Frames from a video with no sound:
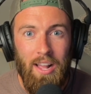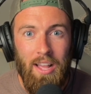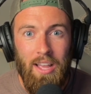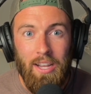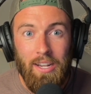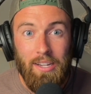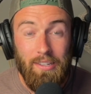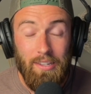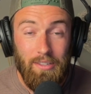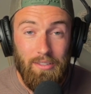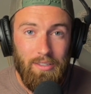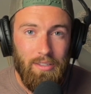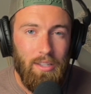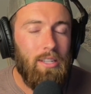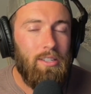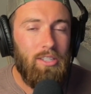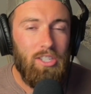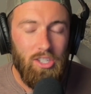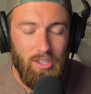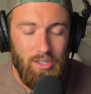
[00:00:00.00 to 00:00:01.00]
Because it's,
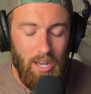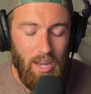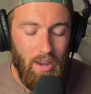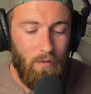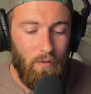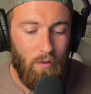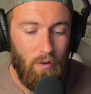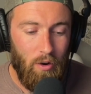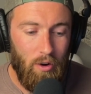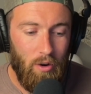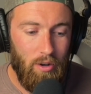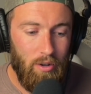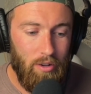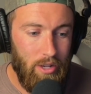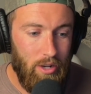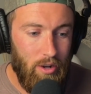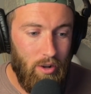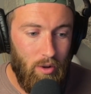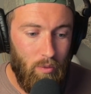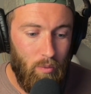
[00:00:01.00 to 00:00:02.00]
let's just say for,
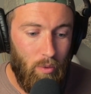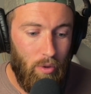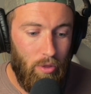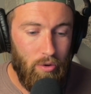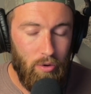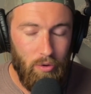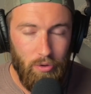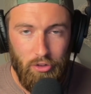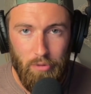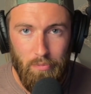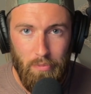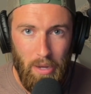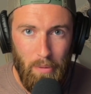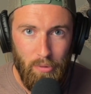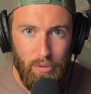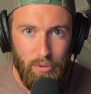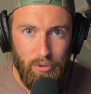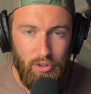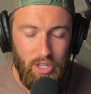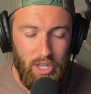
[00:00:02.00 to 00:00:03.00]
you know, we'll throw some
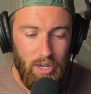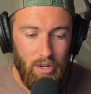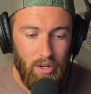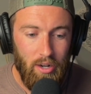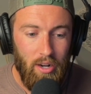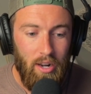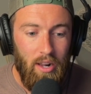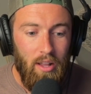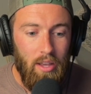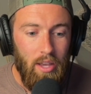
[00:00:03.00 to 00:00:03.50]
numbers here.